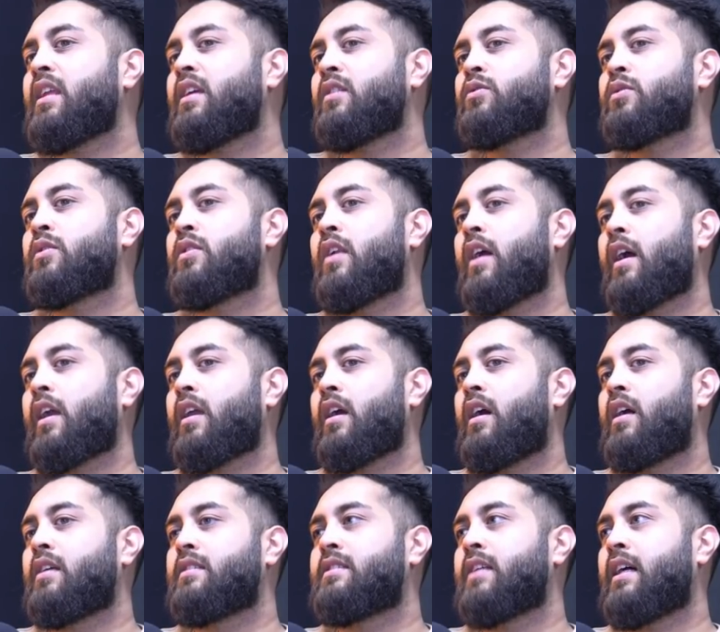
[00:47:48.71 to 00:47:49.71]
I think also like
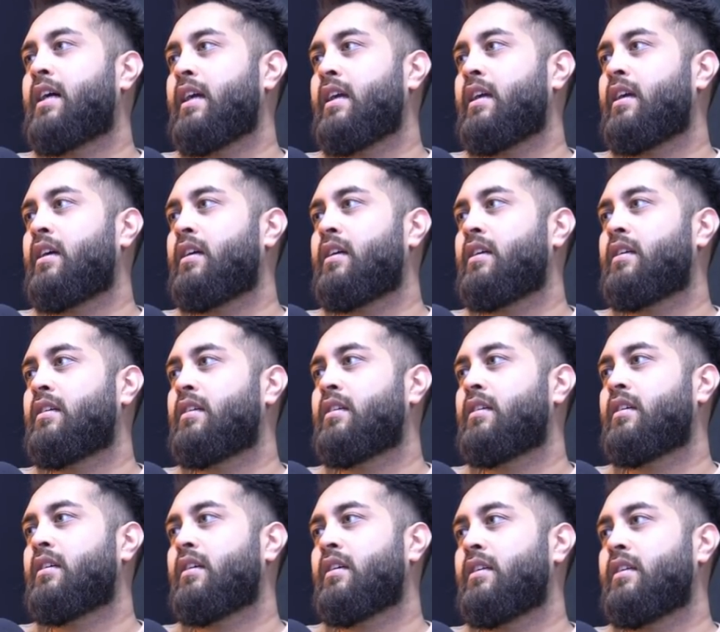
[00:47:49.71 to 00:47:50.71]
our diet
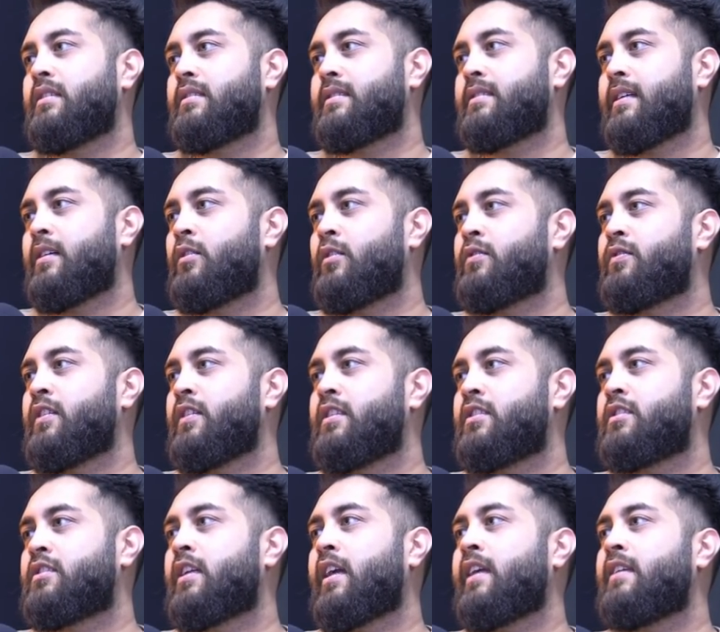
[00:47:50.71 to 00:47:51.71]
itself
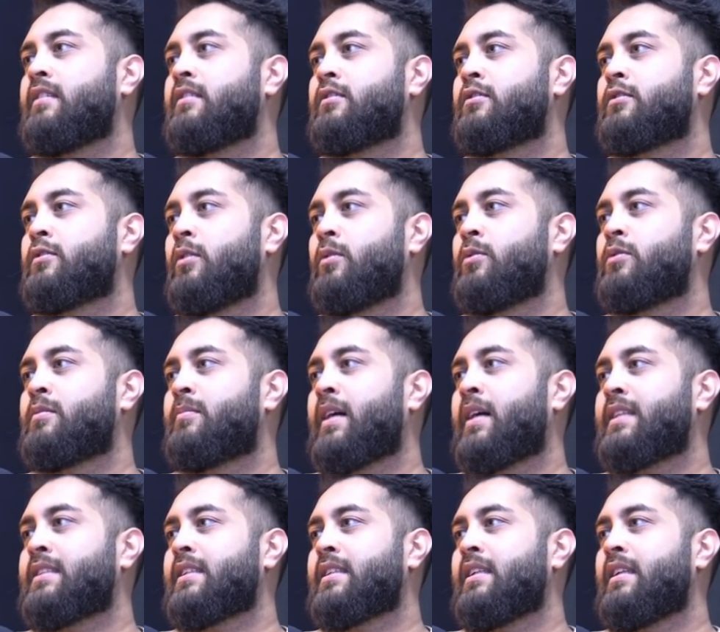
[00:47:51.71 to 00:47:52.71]
is changed so
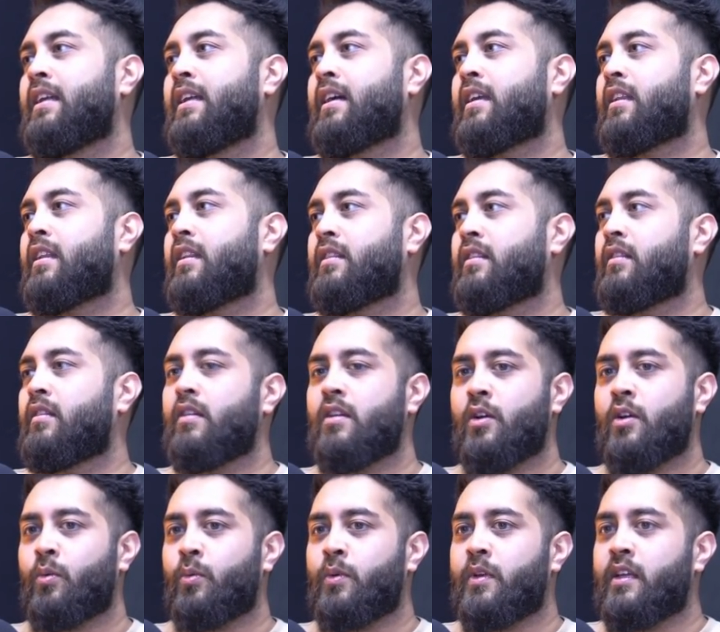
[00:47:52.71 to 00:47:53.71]
dramatically. Like
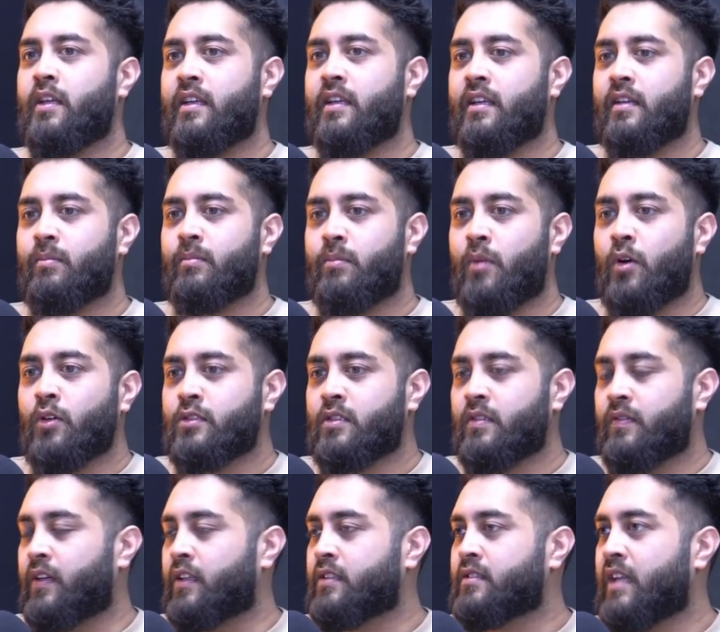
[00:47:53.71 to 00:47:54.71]
most
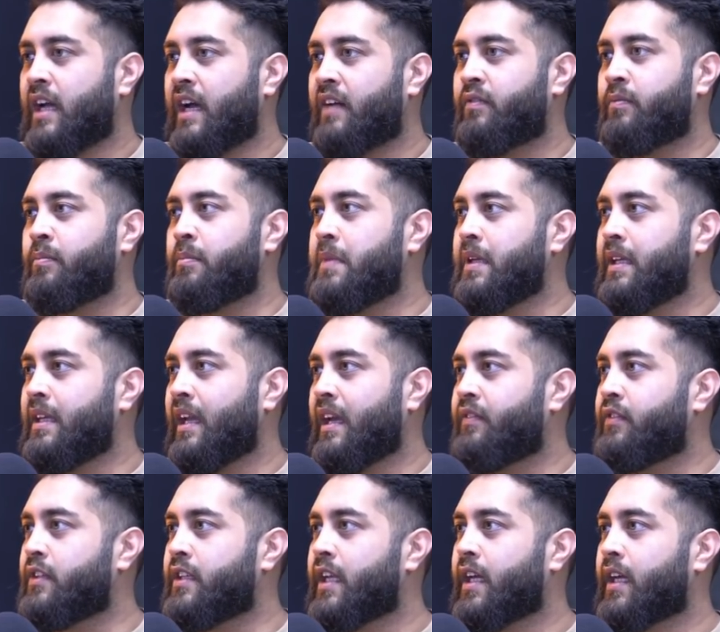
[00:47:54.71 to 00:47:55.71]
of us have meat
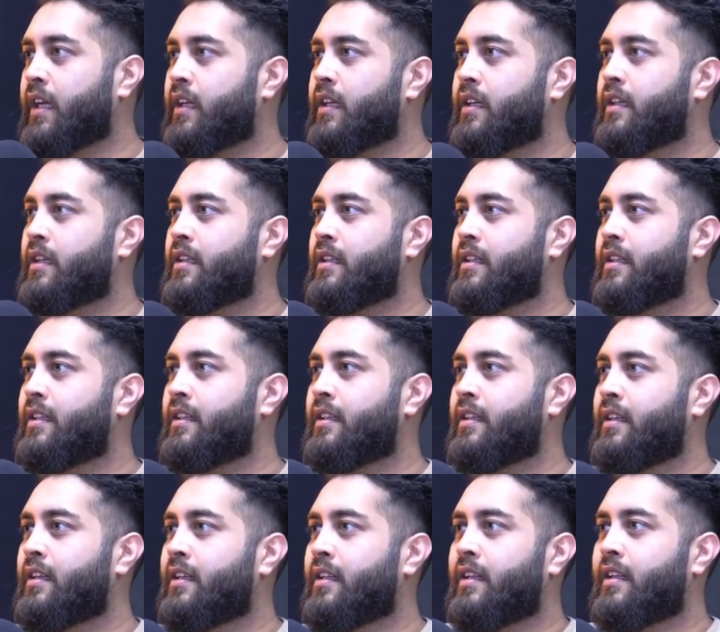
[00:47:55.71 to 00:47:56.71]
every day. Yeah,
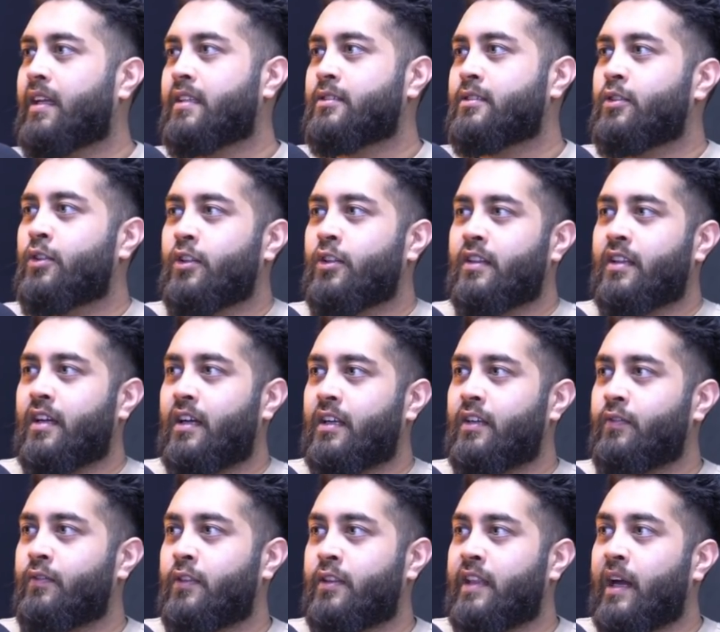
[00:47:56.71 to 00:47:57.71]
that's not
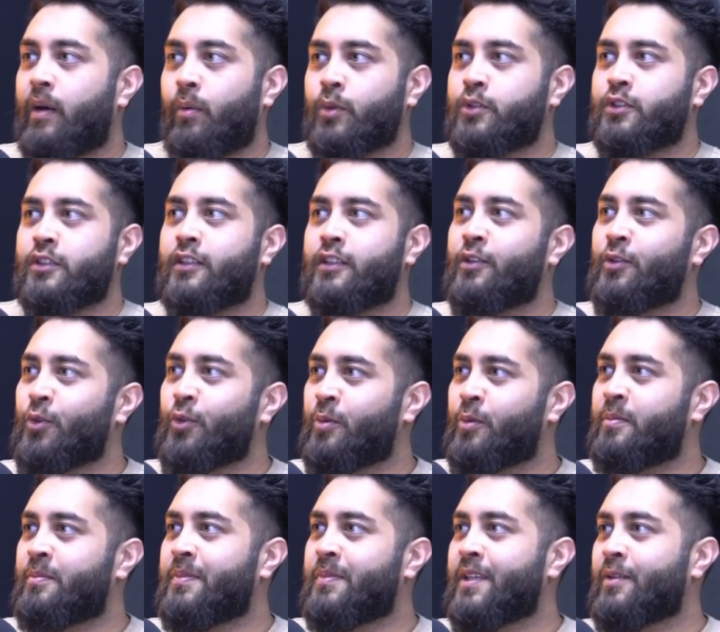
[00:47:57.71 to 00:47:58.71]
that wasn't the
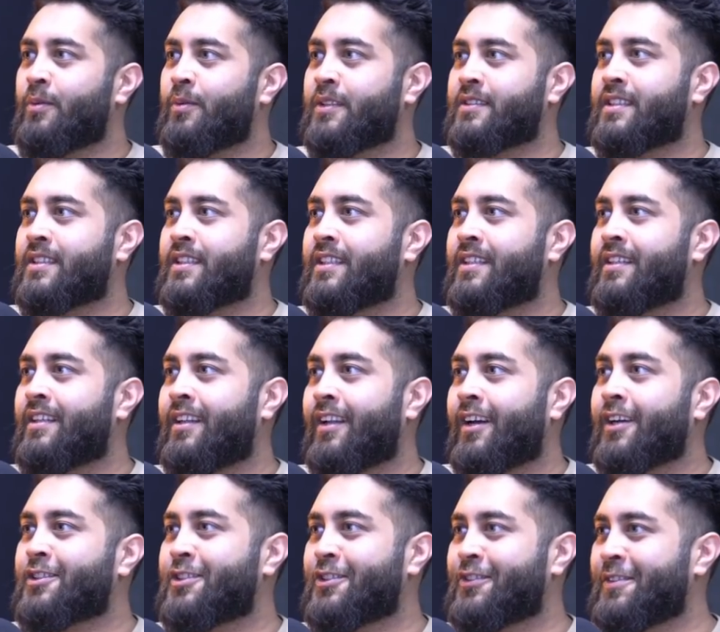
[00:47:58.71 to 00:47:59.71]
norm. Meat was a
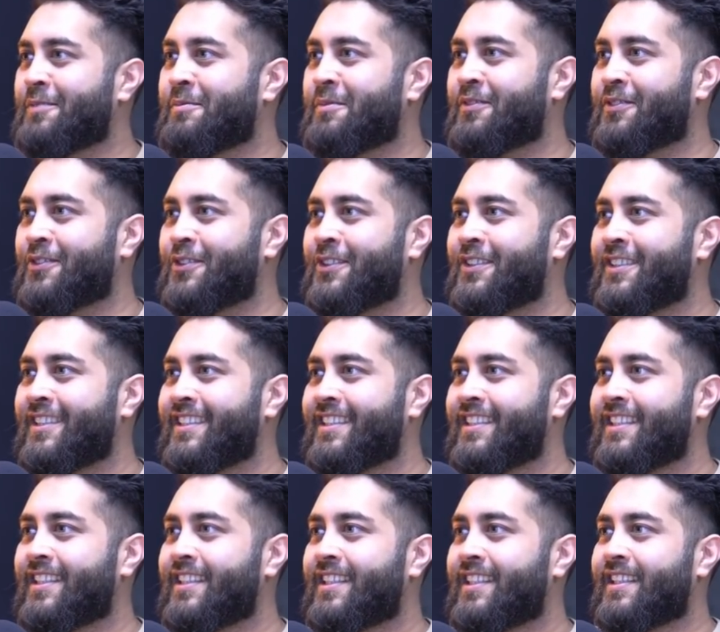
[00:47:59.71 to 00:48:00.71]
luxury before.
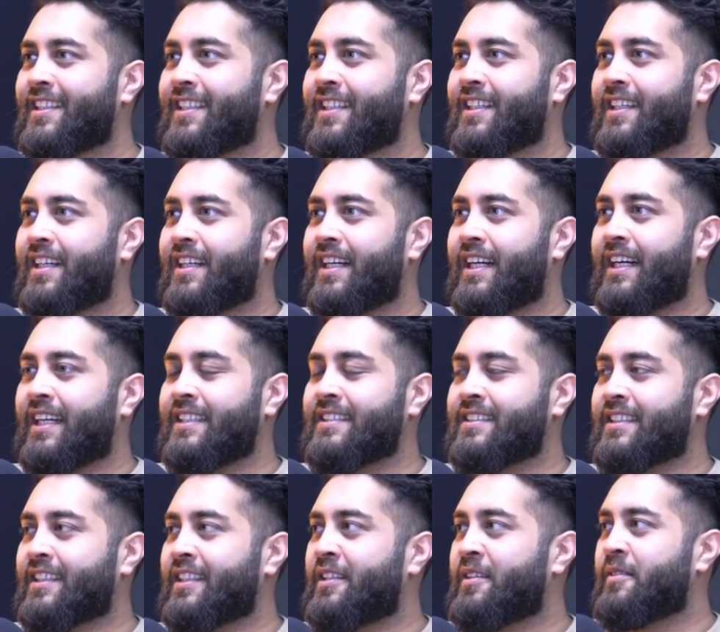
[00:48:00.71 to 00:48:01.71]
Yeah,
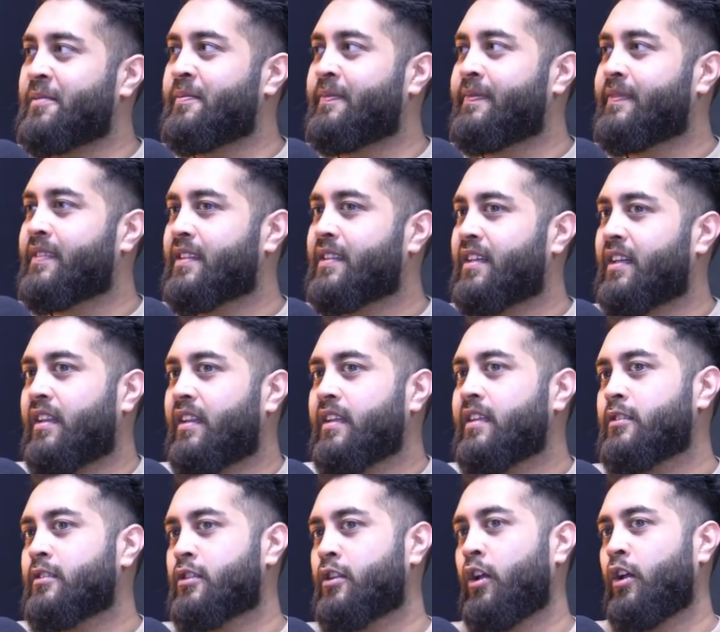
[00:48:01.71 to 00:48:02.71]
and I
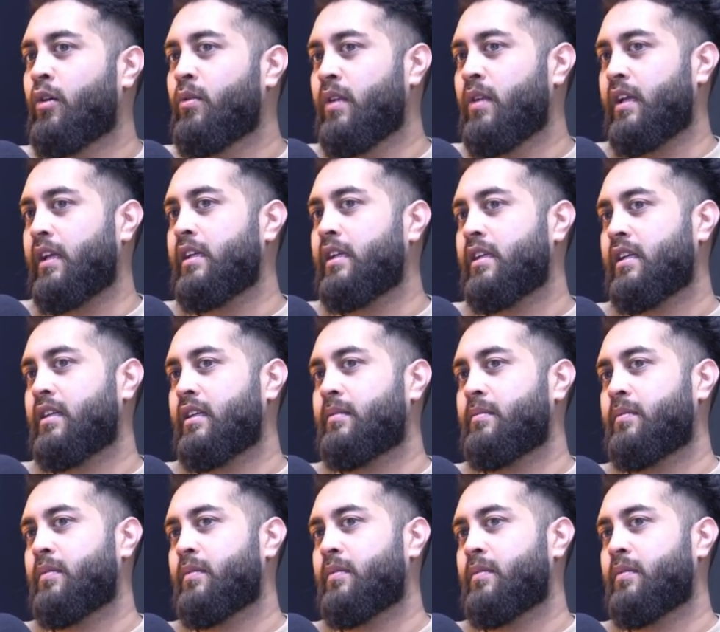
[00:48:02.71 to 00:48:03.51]
think slowly